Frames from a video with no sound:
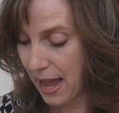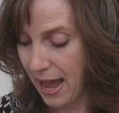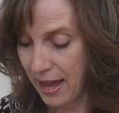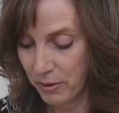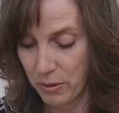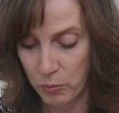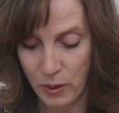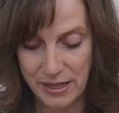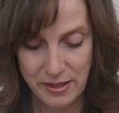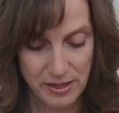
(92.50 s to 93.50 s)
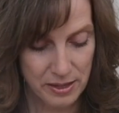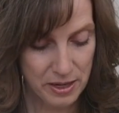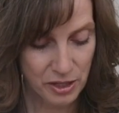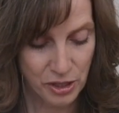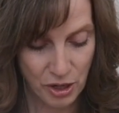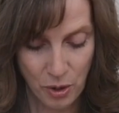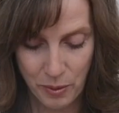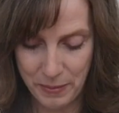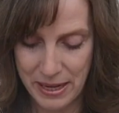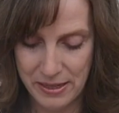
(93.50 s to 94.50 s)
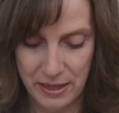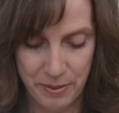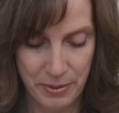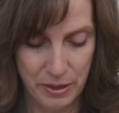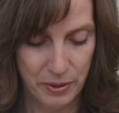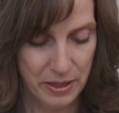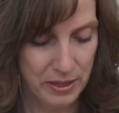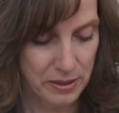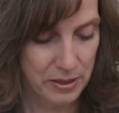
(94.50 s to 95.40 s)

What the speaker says: And what's so amazing about it